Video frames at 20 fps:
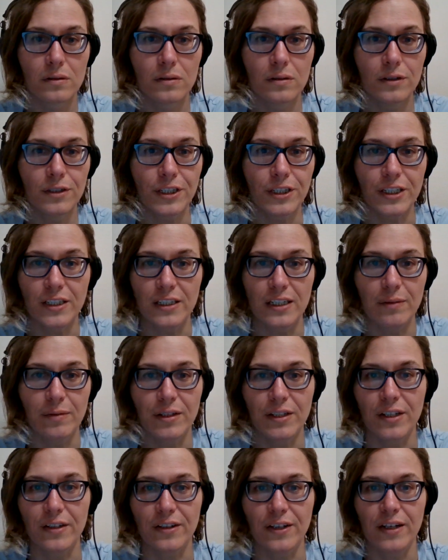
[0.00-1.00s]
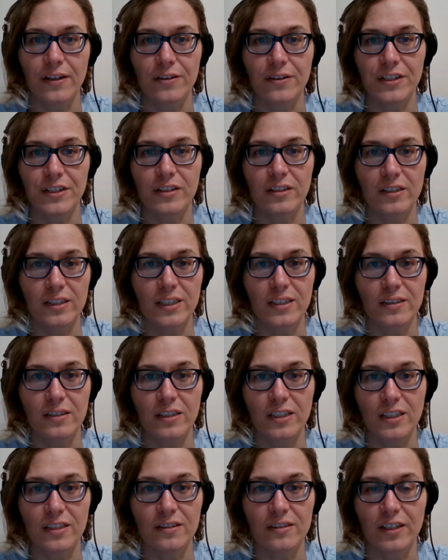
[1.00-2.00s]
She could get me kicked out. She says
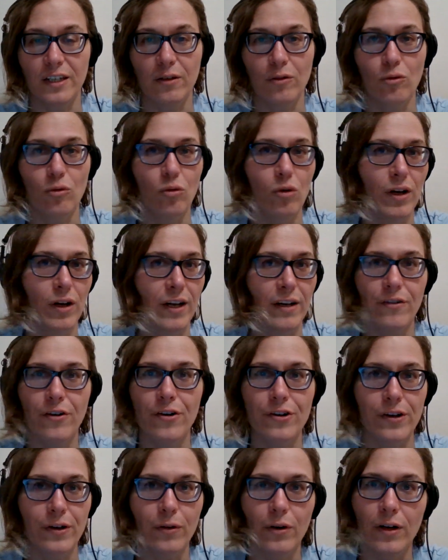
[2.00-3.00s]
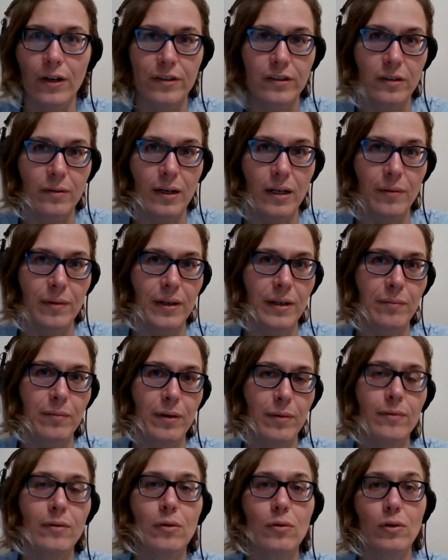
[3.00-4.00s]
she can say whatever she wants about me.
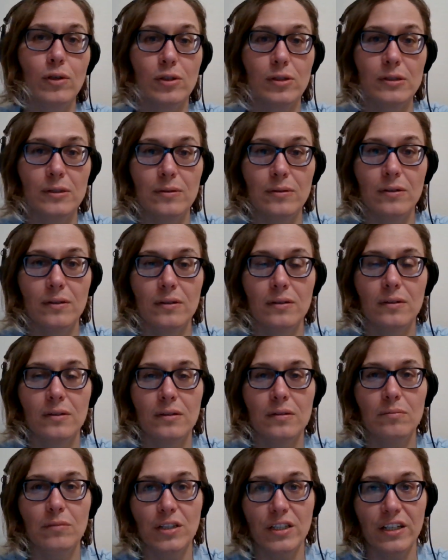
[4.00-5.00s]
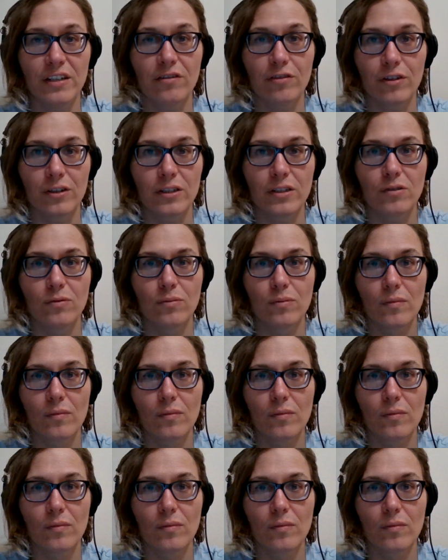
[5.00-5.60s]
People will believe her.